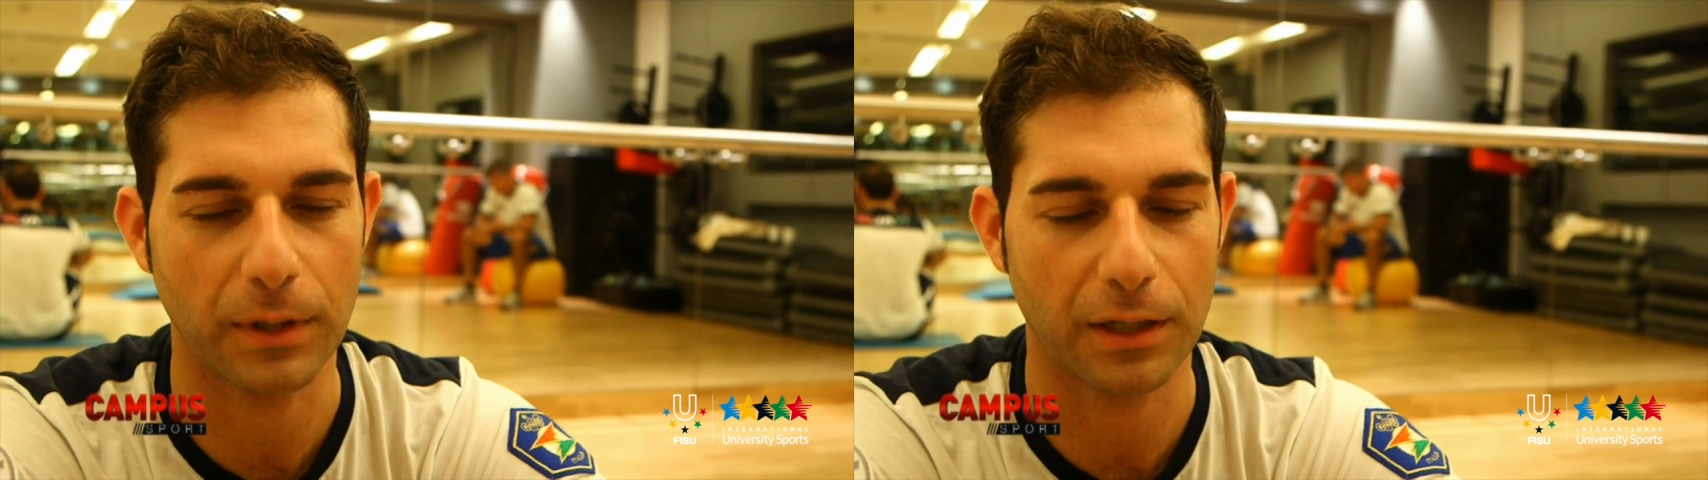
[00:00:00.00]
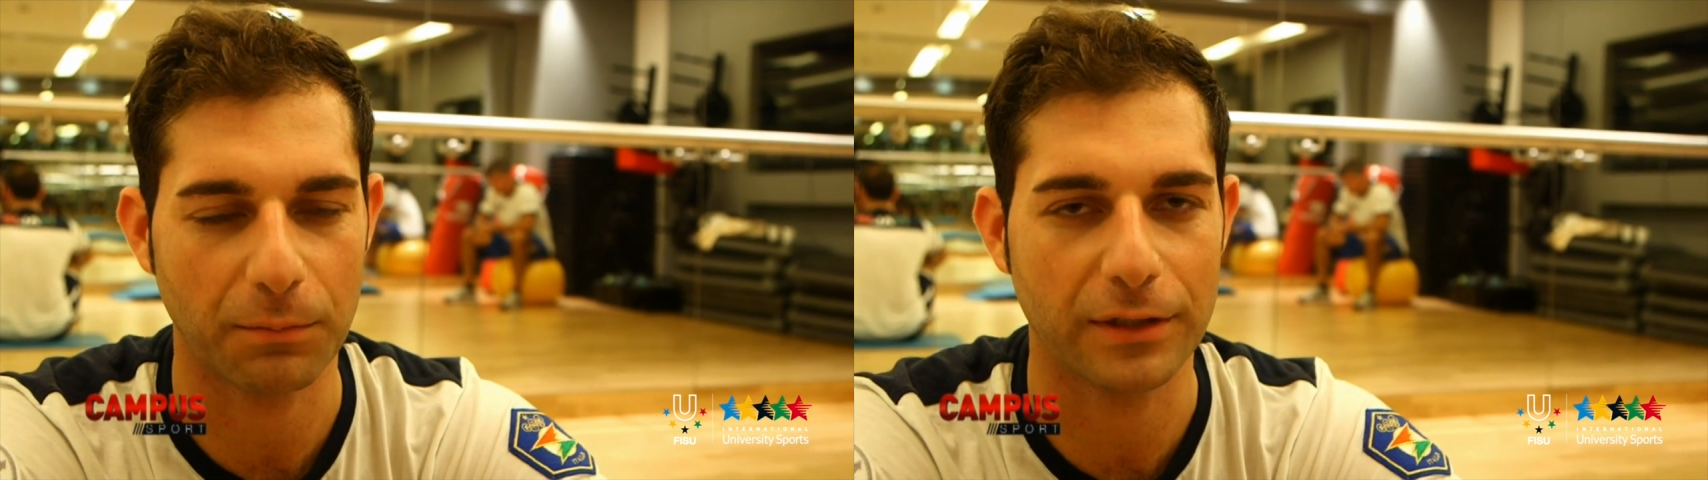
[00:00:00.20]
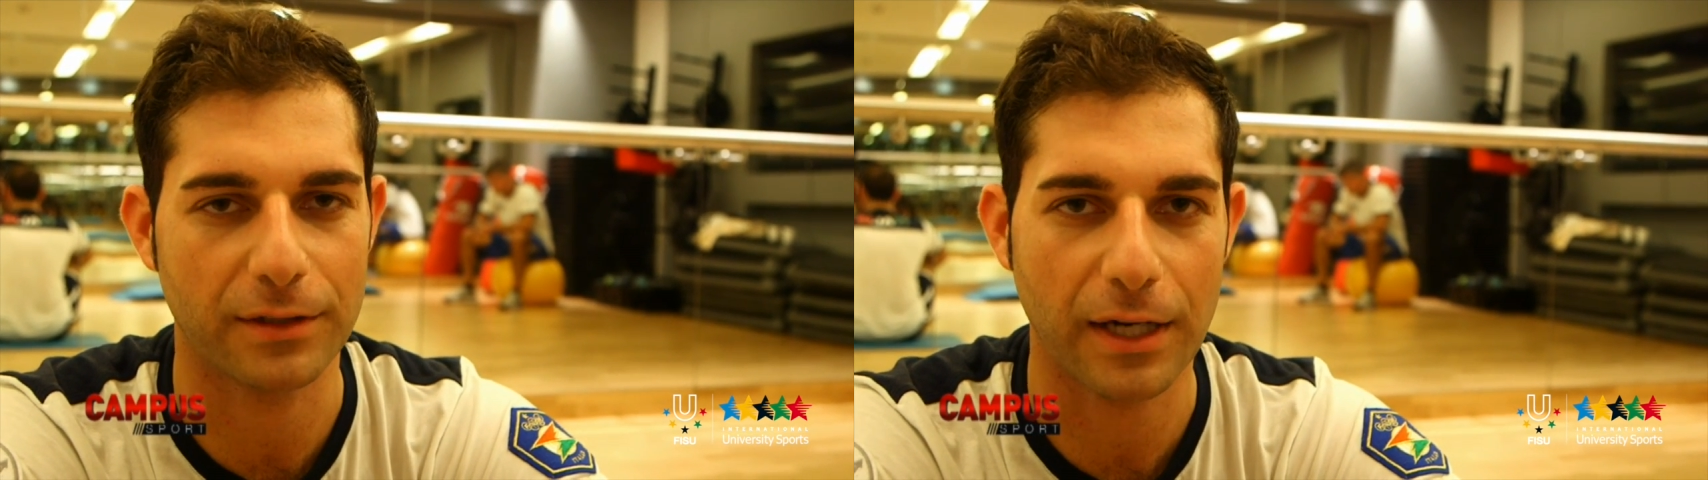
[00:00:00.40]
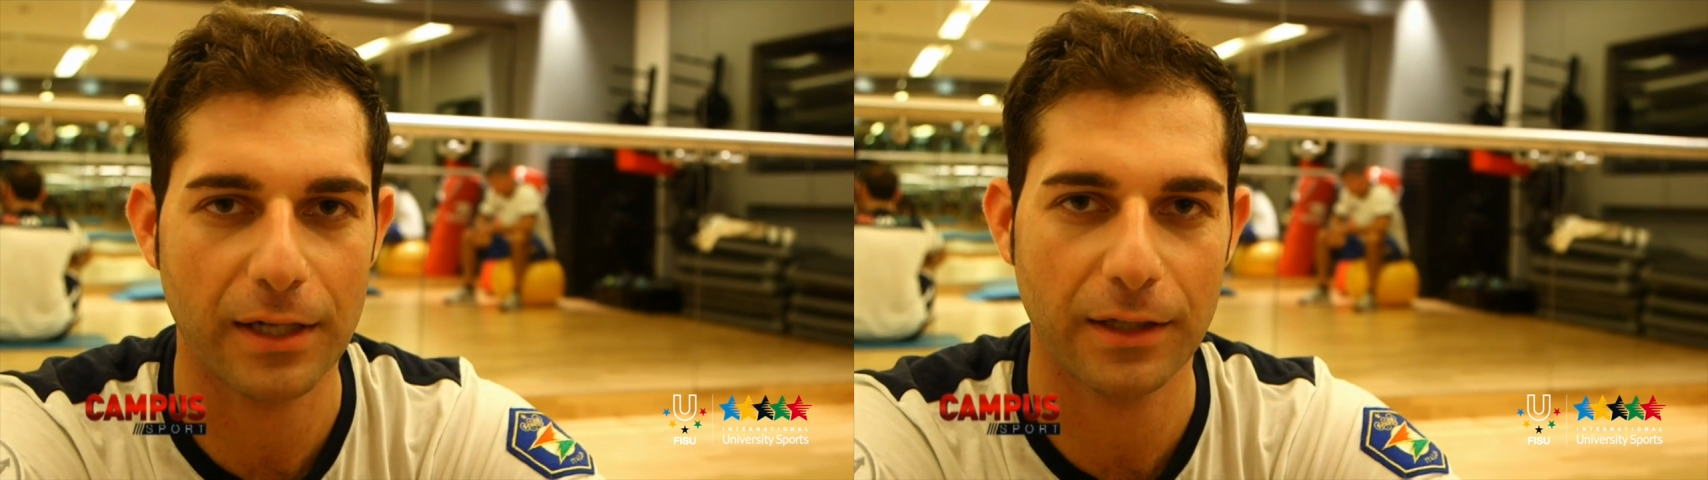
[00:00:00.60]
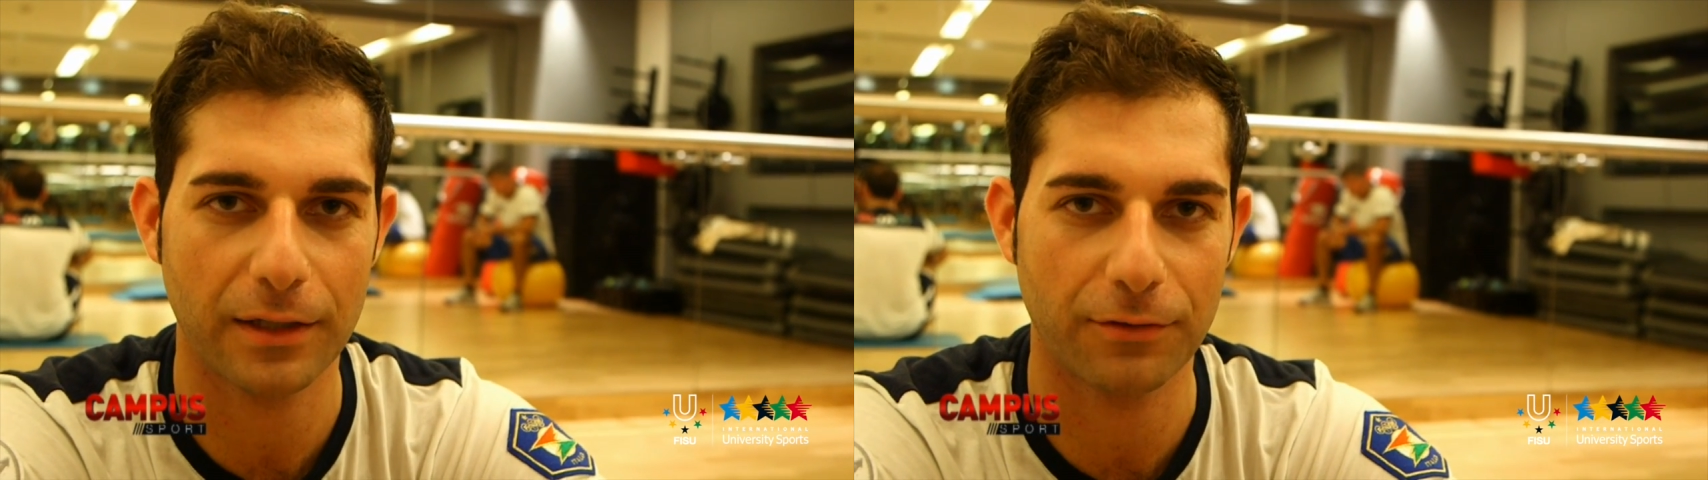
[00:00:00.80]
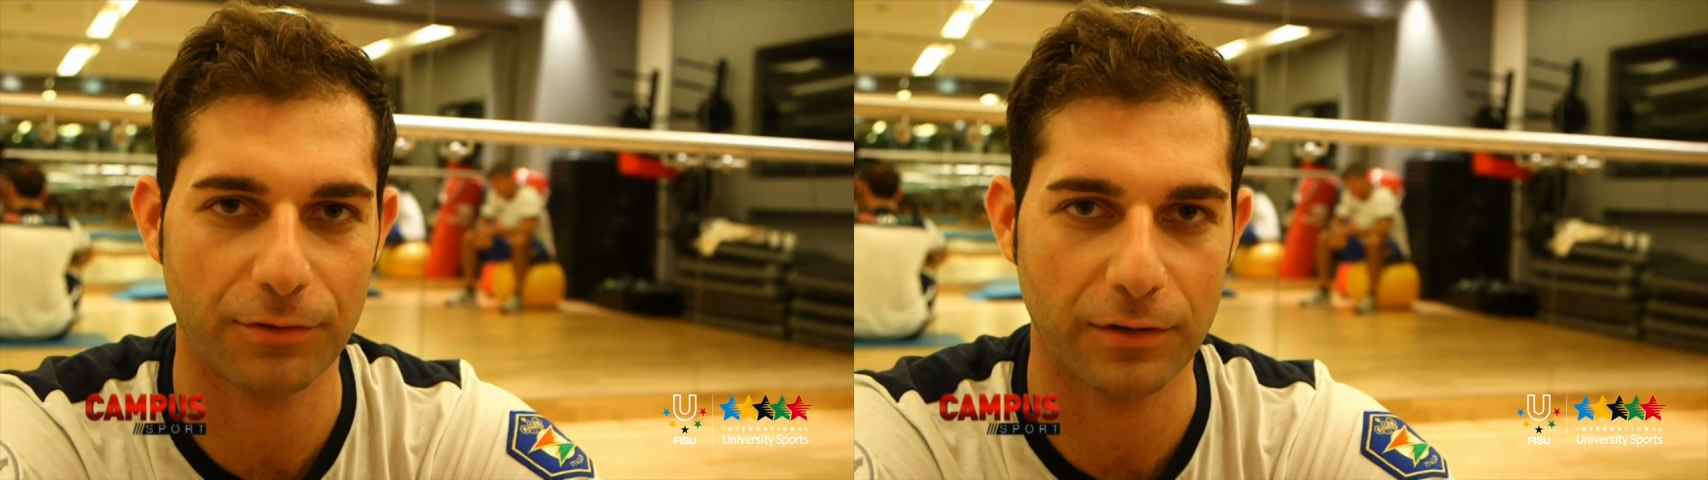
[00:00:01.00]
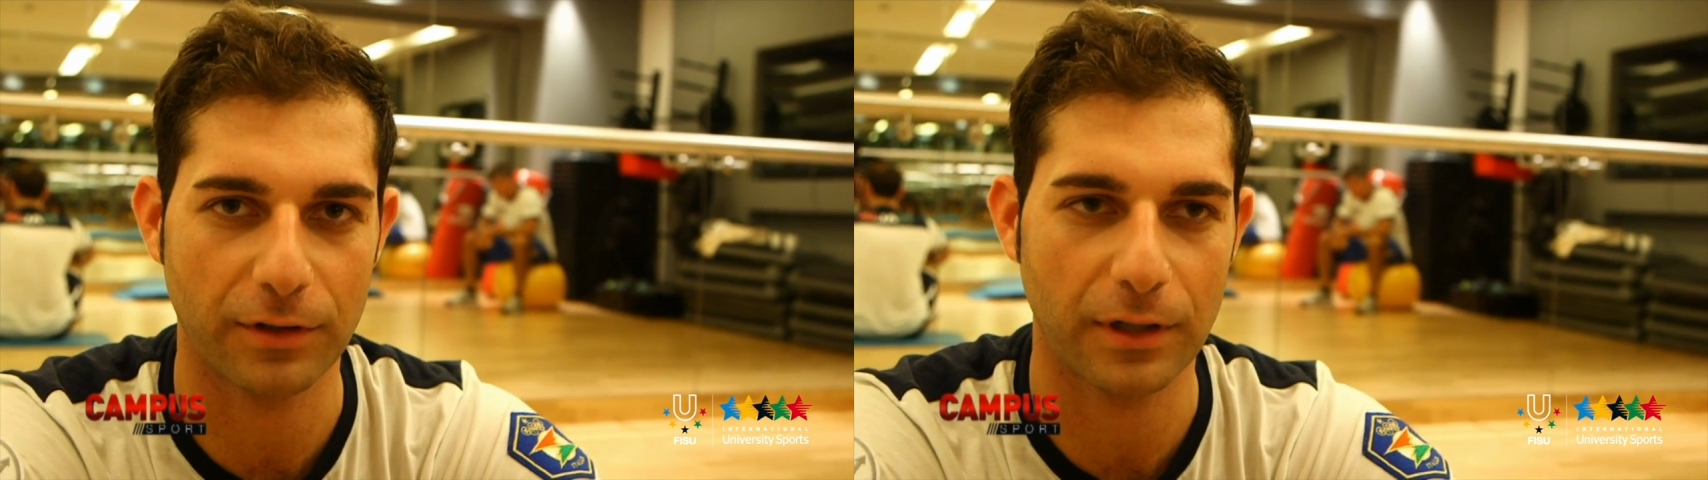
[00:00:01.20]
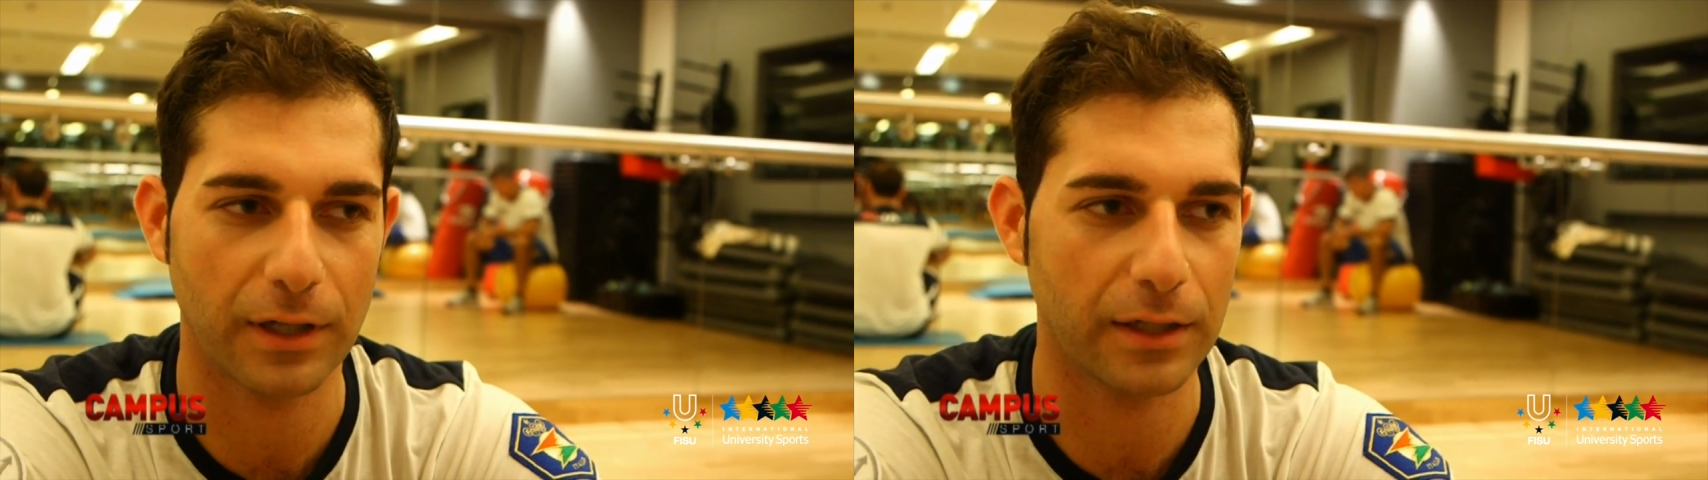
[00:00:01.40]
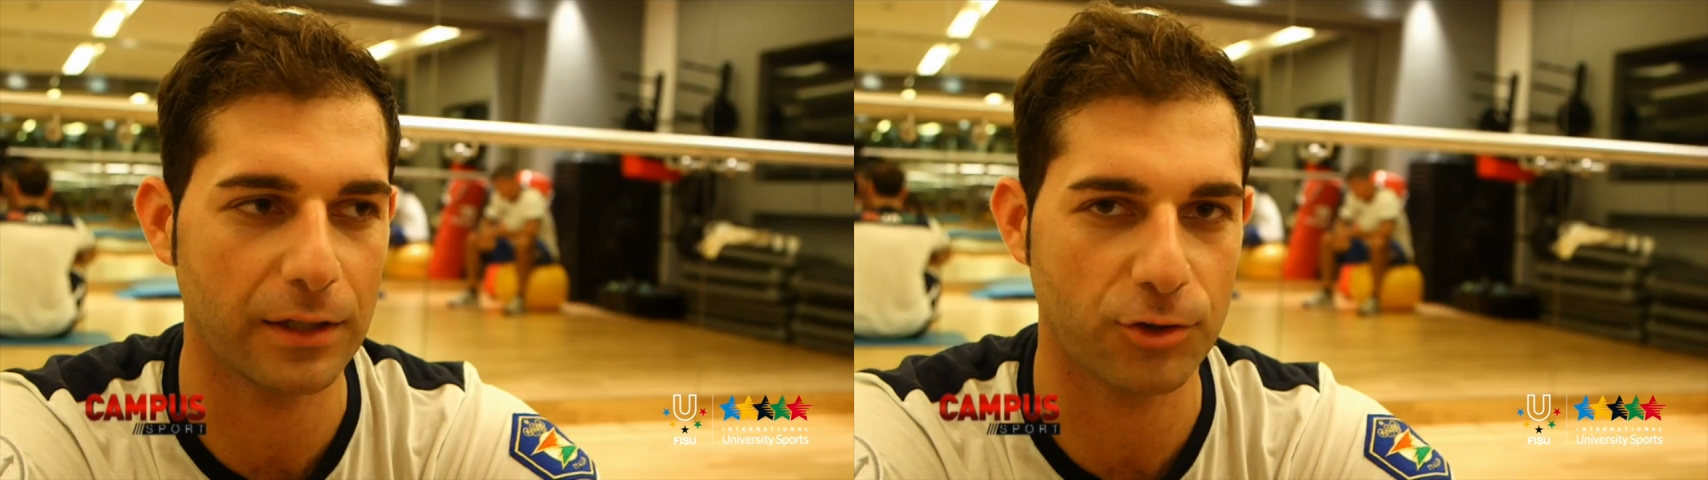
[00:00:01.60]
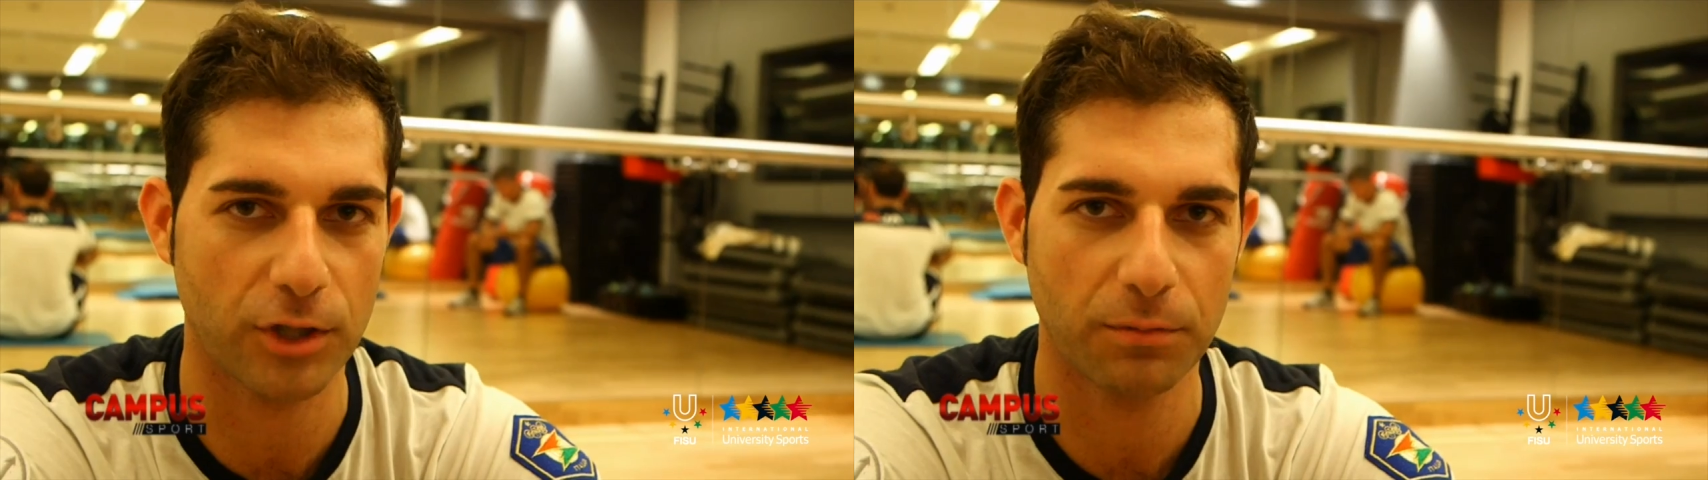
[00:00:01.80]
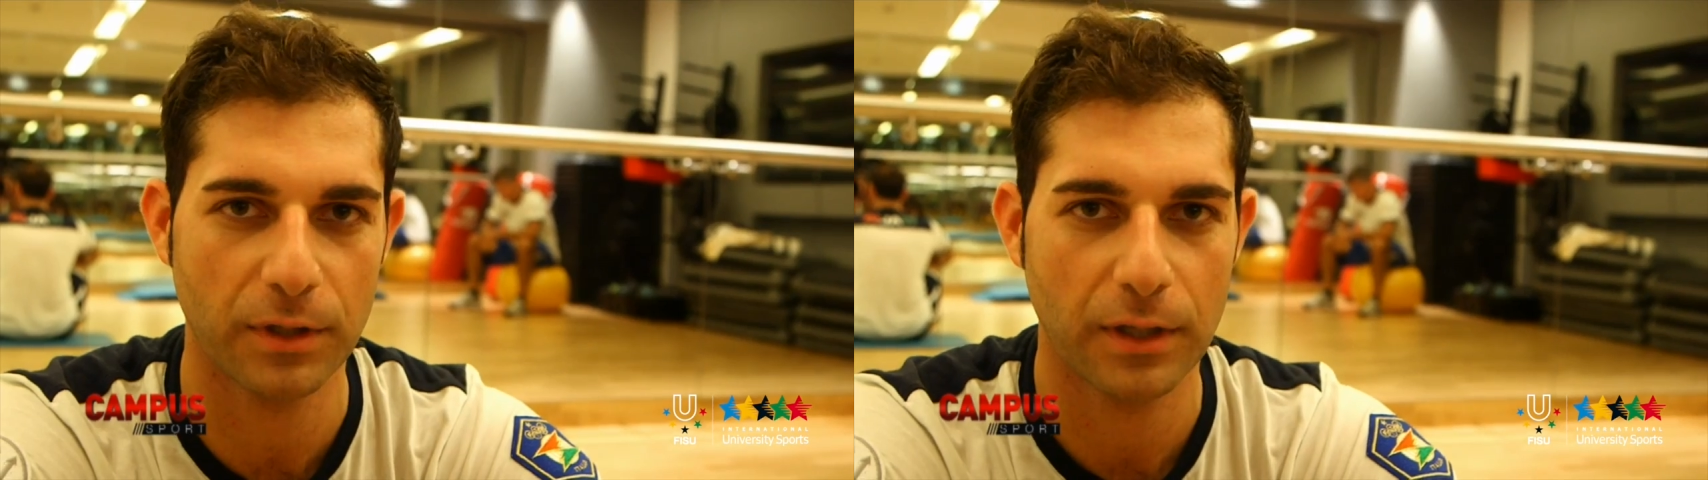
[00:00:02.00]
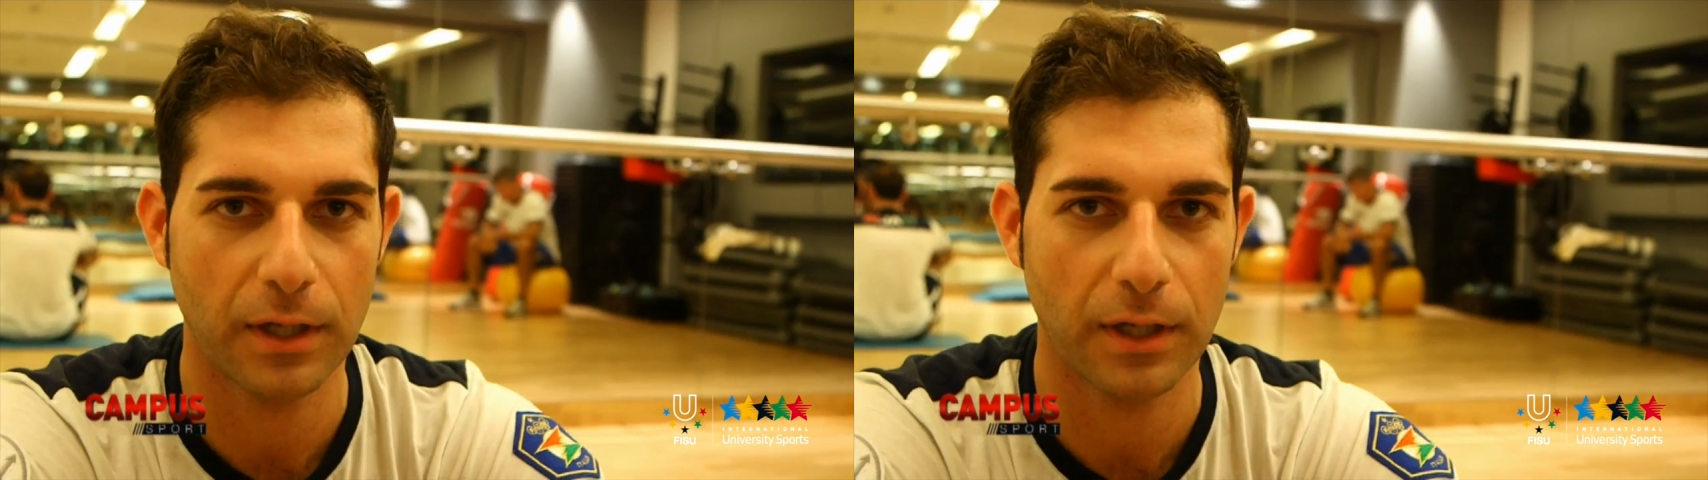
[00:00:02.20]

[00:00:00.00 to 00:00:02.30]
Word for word: but training physical in gym,